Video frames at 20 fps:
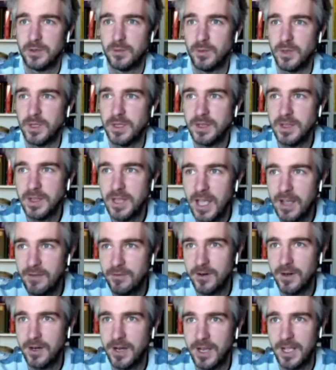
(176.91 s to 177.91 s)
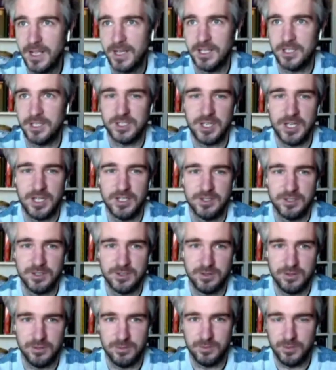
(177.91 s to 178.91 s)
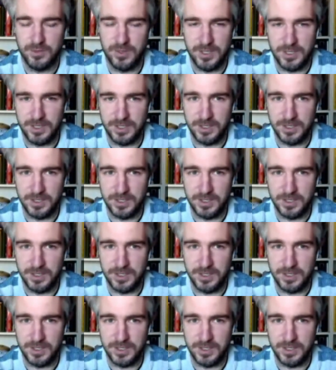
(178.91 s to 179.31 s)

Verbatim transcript: we never had a chance to bring.